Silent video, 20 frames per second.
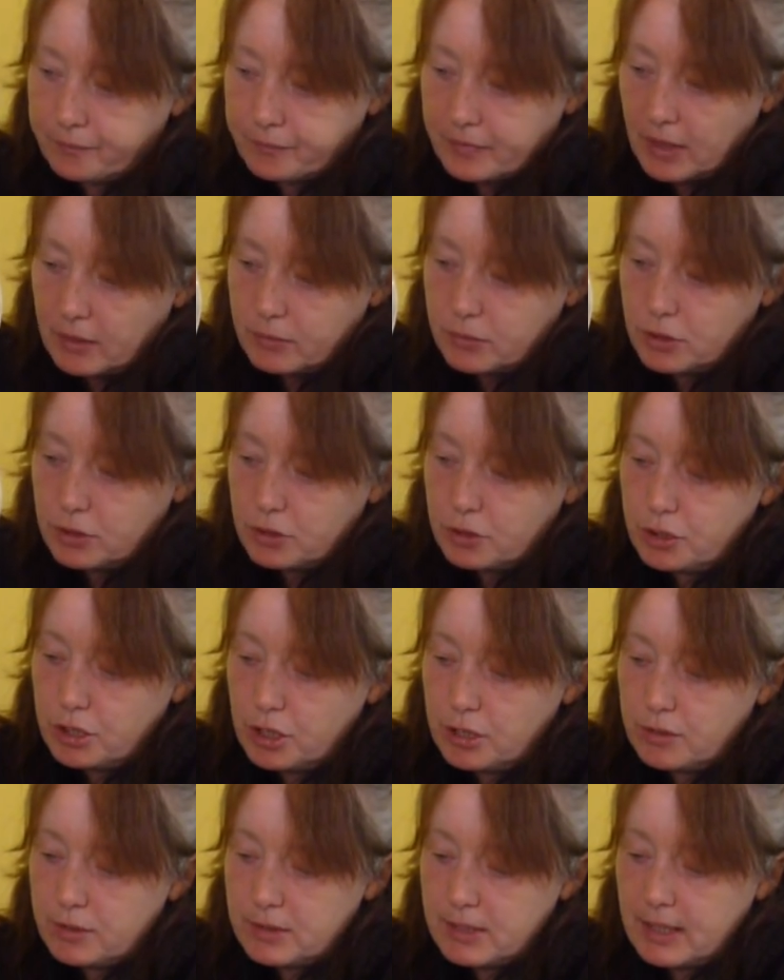I'm just
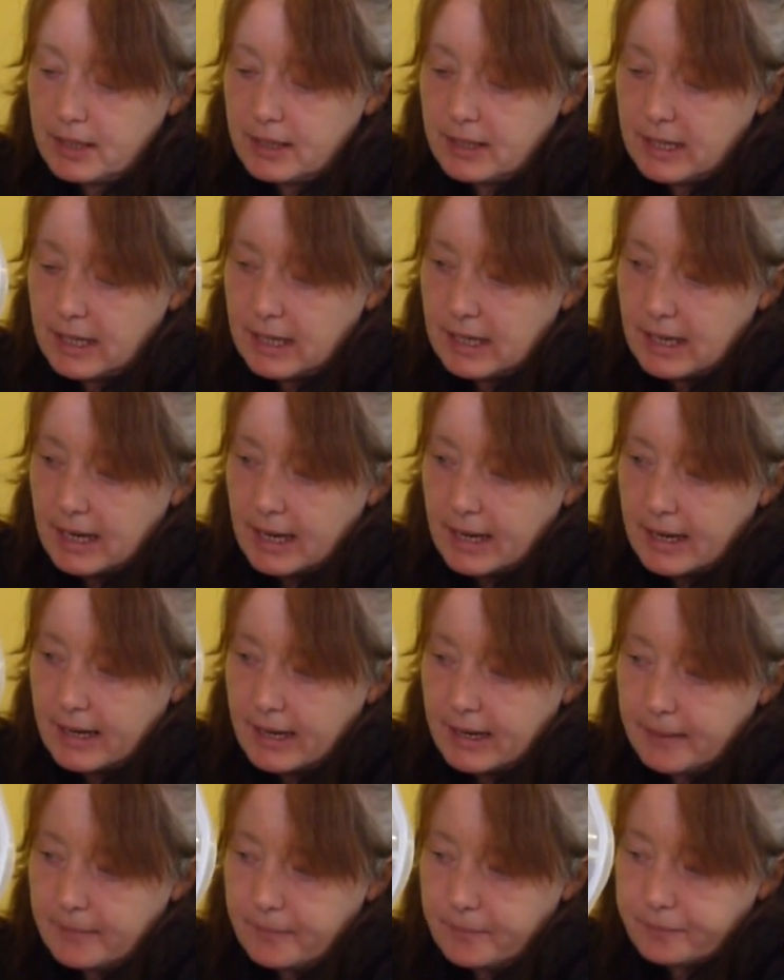using
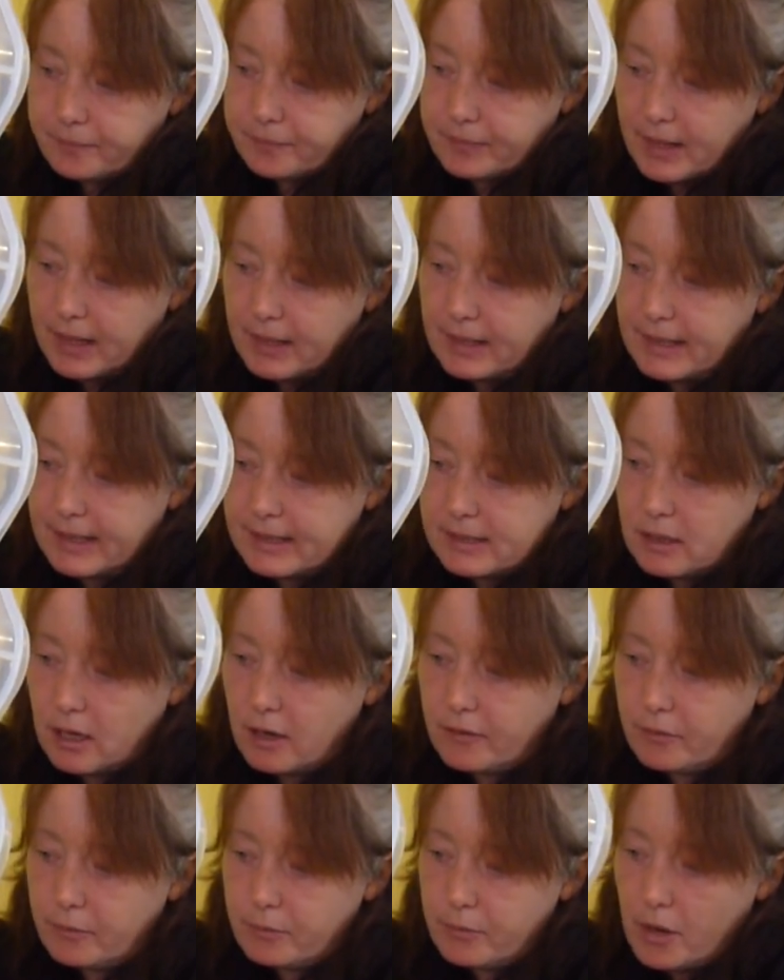the lid
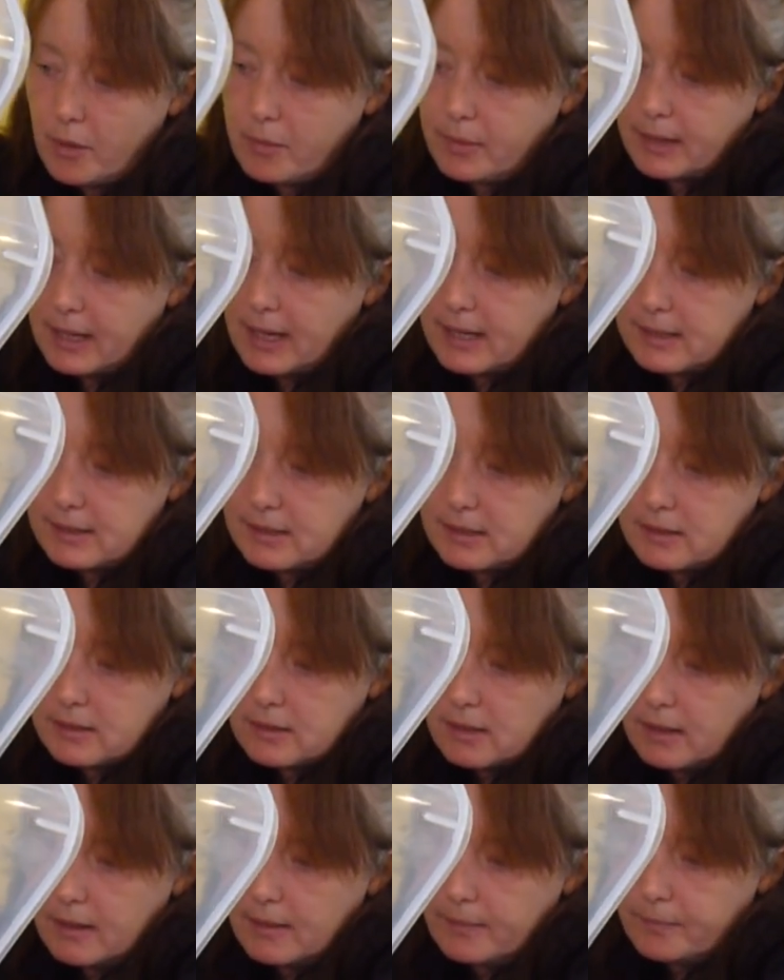off
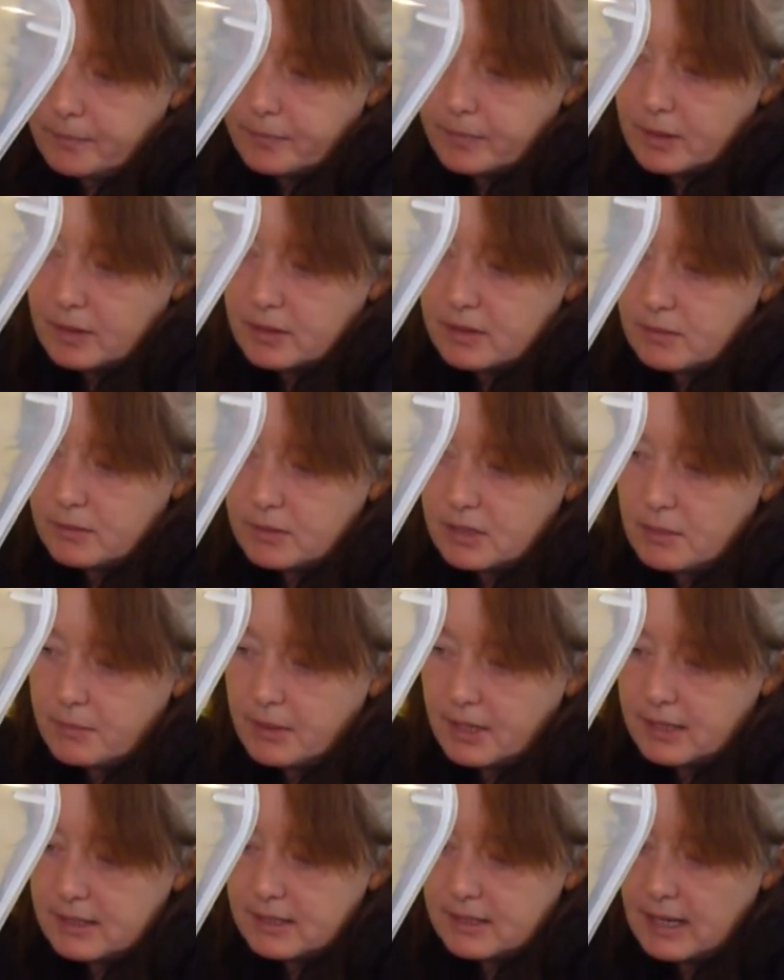propagators, because it was the
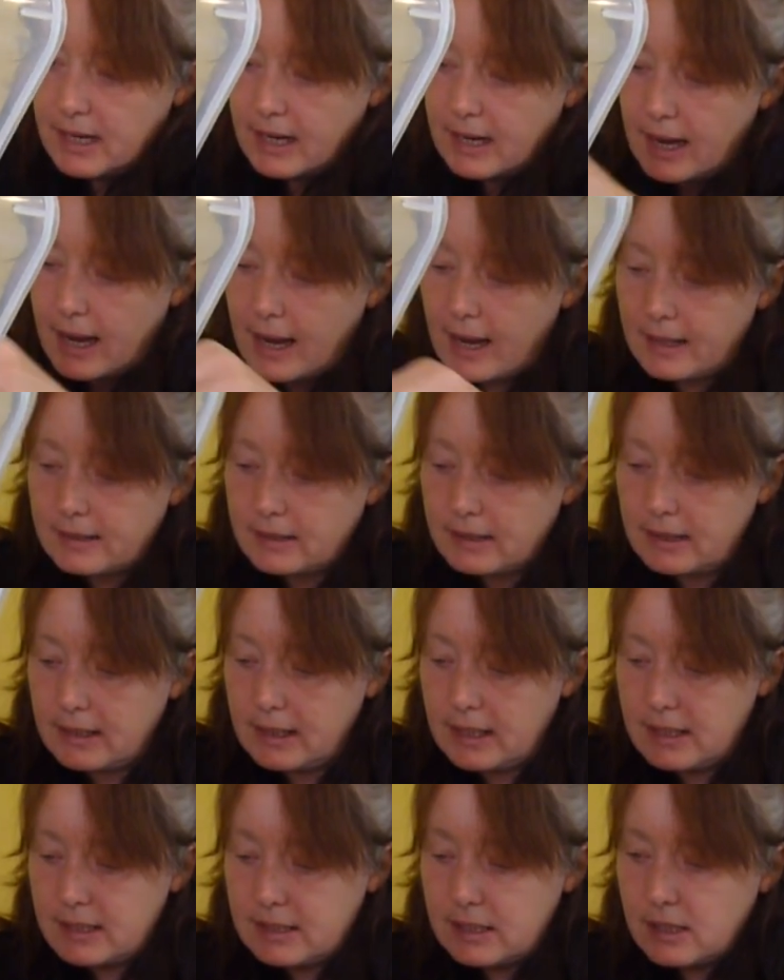biggest thing I had and the
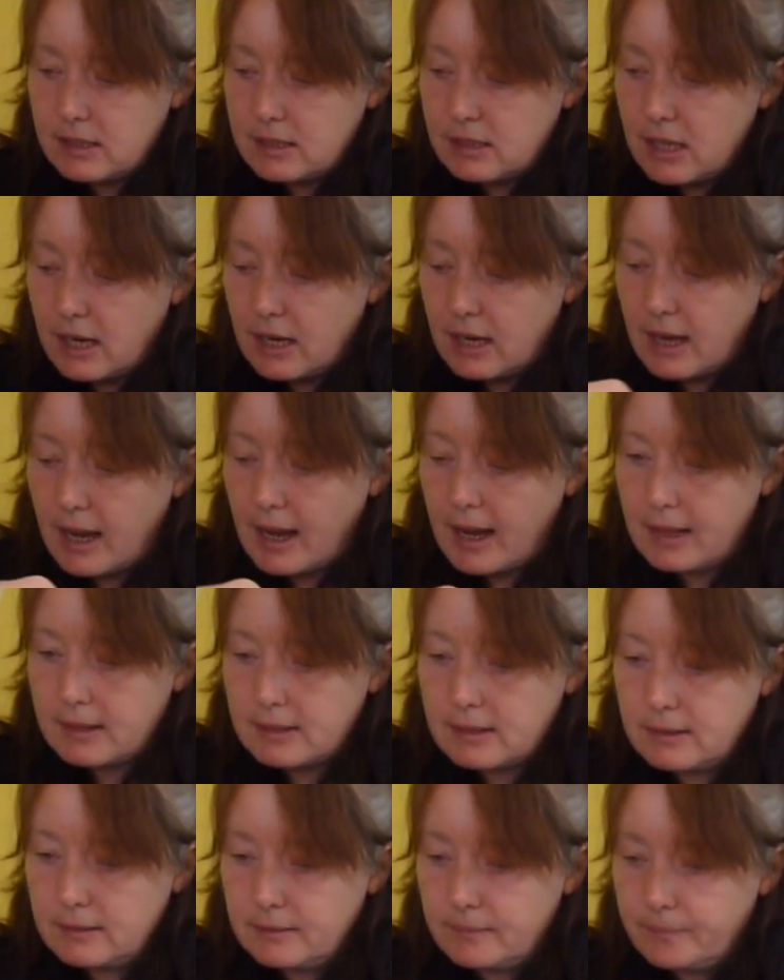easiest thing I had.